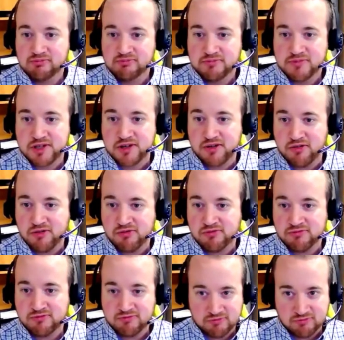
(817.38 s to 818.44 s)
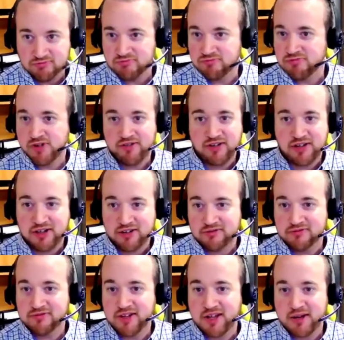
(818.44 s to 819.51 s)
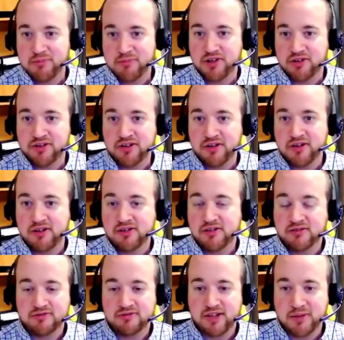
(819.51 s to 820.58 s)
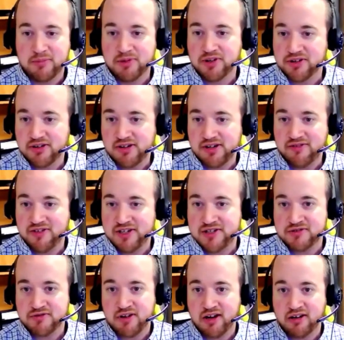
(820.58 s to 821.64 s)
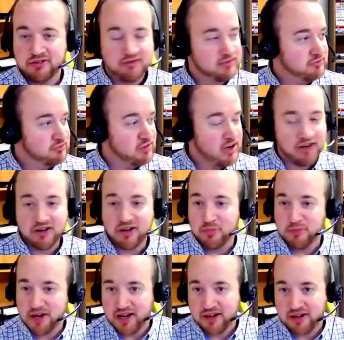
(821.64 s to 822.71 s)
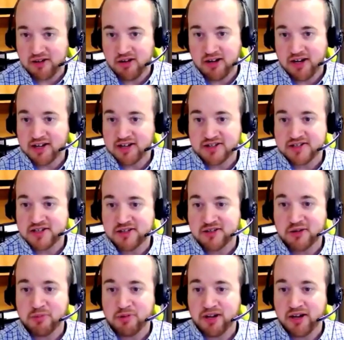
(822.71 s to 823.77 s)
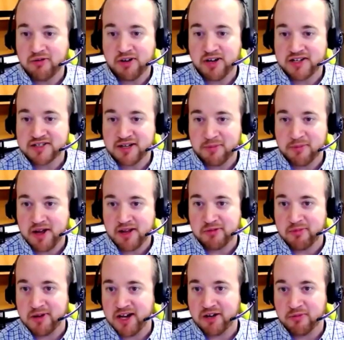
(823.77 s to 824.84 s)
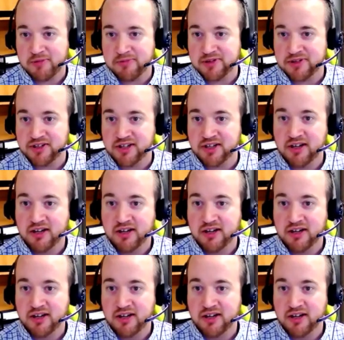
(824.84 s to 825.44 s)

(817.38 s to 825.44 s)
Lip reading: So Rivian, they build their EVs right in our backyard. I can see their plant when I step out the back of my building.